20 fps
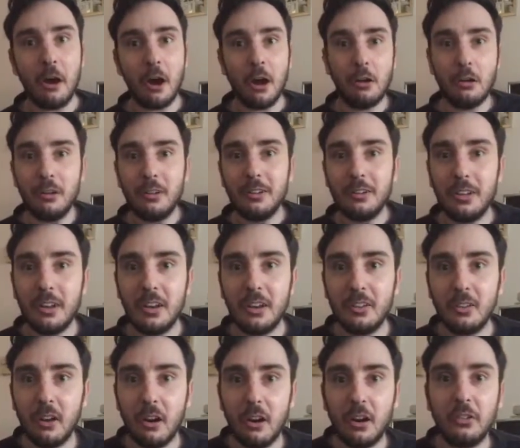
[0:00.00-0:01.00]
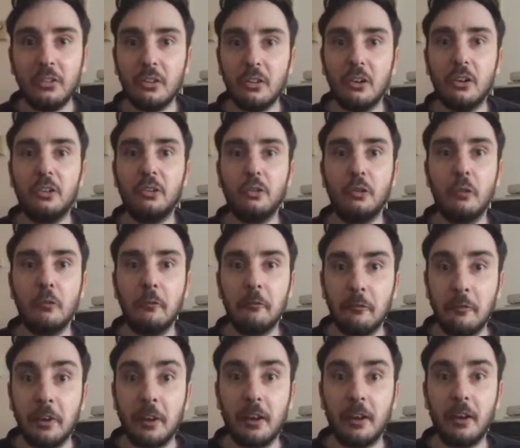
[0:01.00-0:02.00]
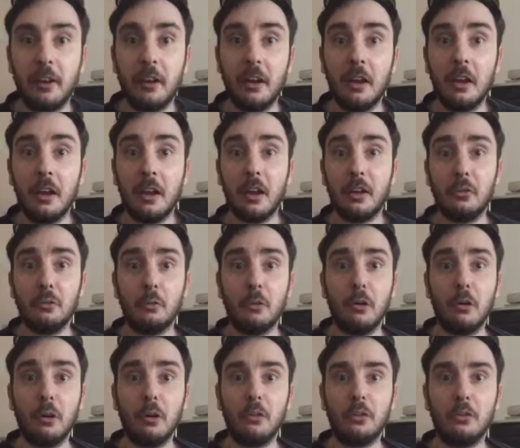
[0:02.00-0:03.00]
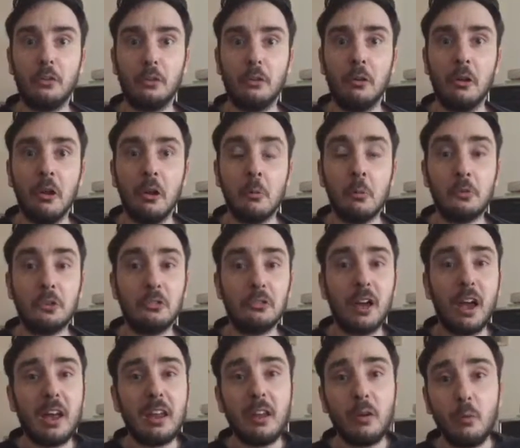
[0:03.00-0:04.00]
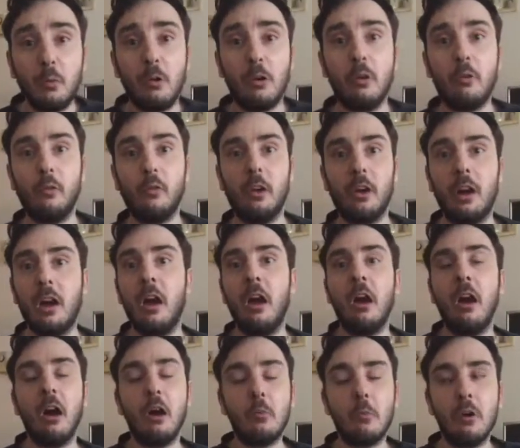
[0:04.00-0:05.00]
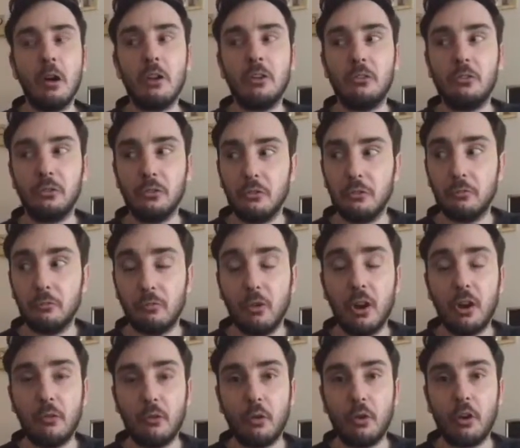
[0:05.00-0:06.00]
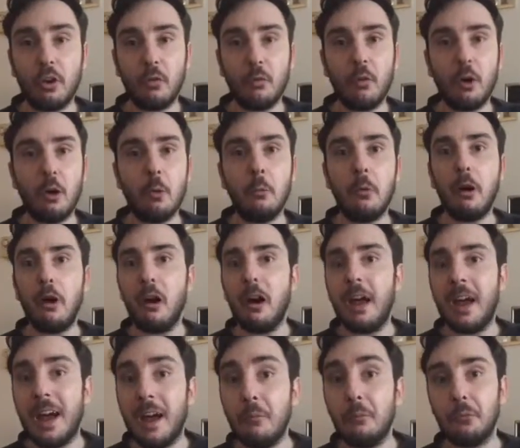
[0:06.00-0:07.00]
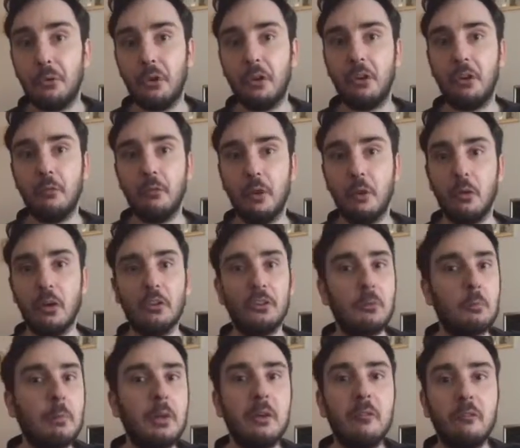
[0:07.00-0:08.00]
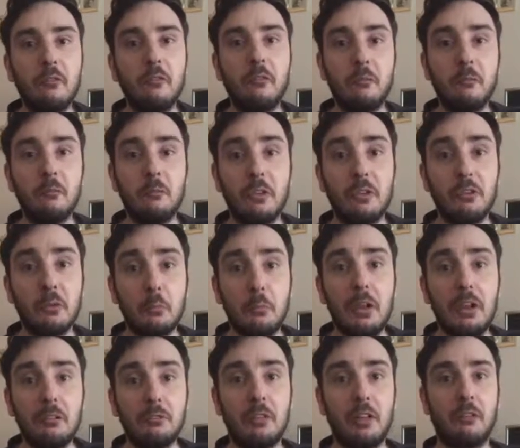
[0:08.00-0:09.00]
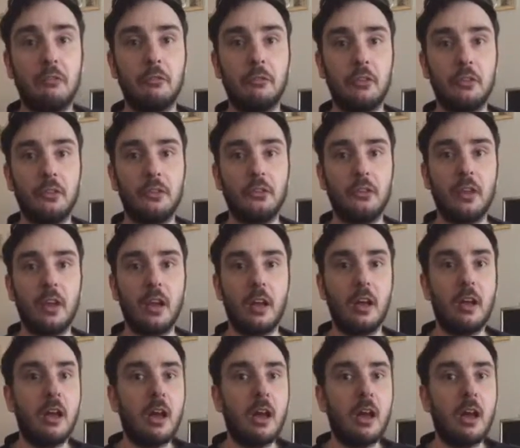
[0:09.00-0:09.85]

I looked in his eyes and I saw fear. That's what I saw. Because I tell you what, right, I might write rock and roll, but I am rock and roll. There's a big difference there.